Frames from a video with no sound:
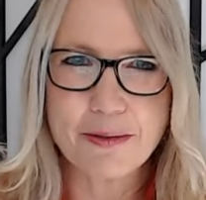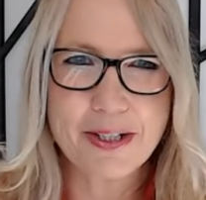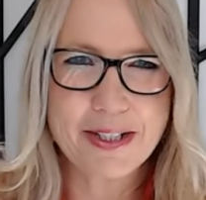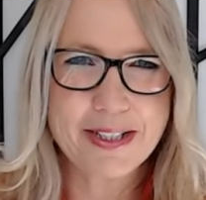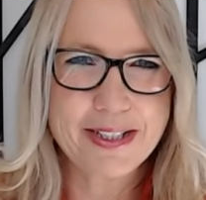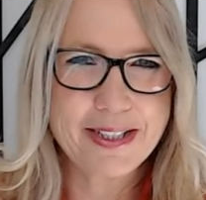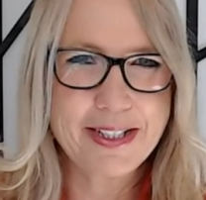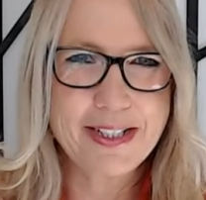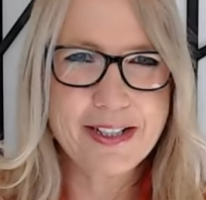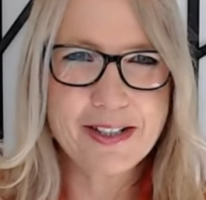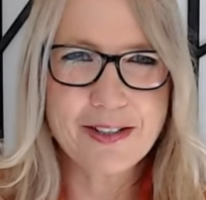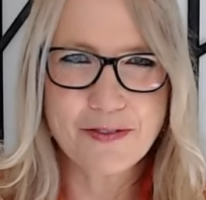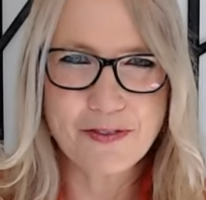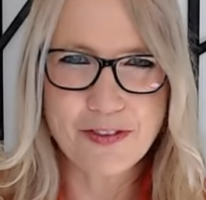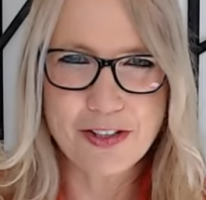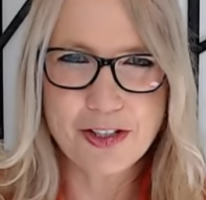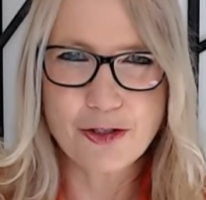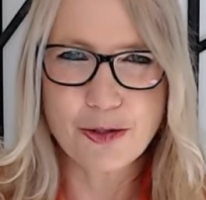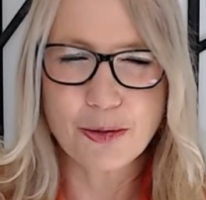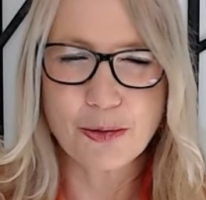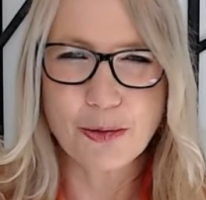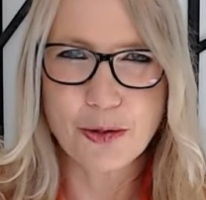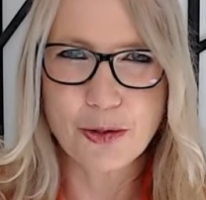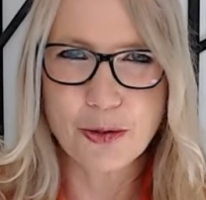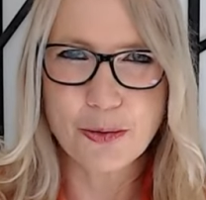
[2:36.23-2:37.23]
an
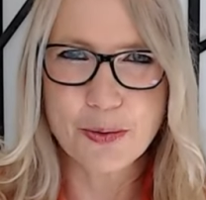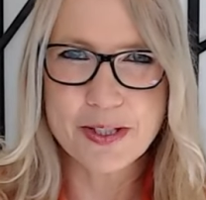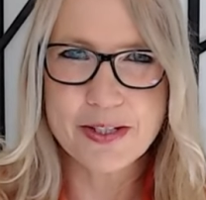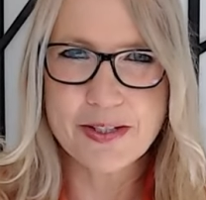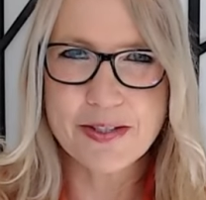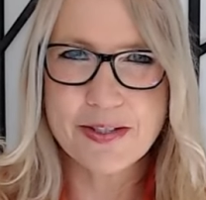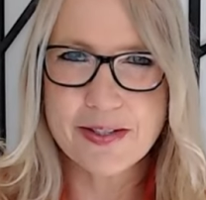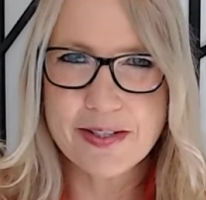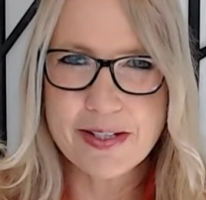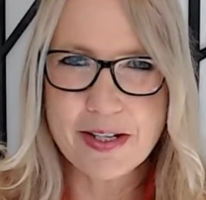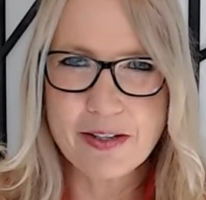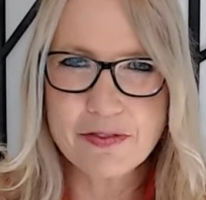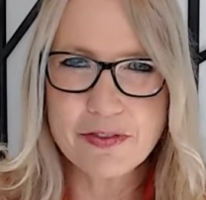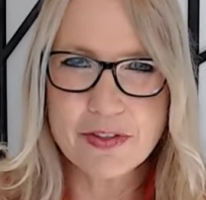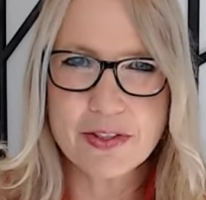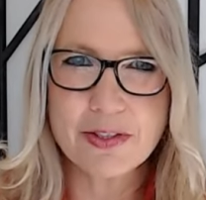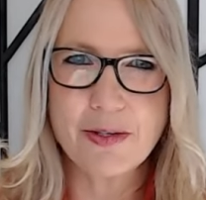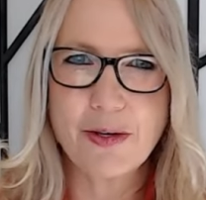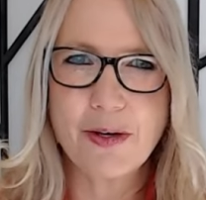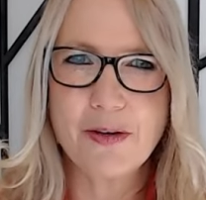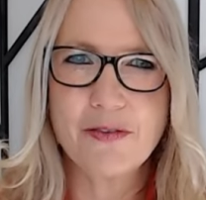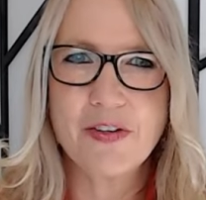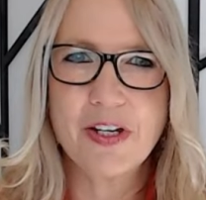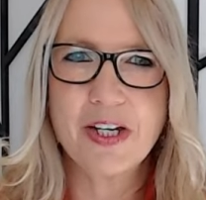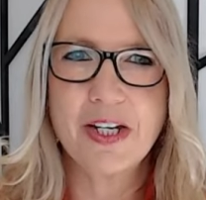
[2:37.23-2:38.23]
individual who is
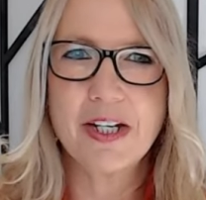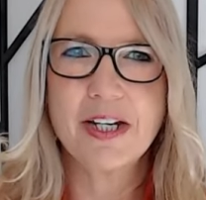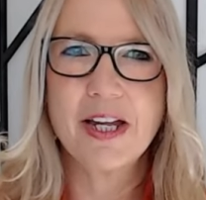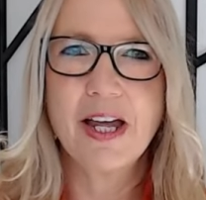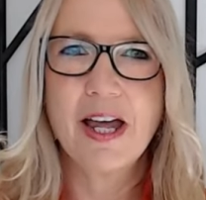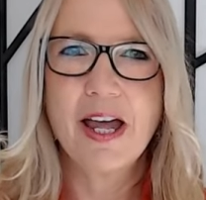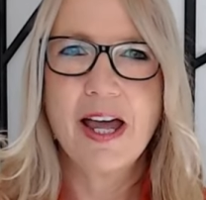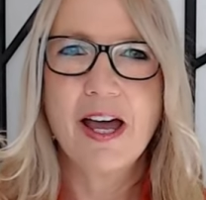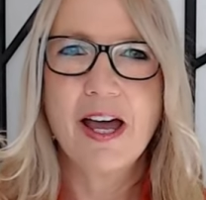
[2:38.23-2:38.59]
self-serving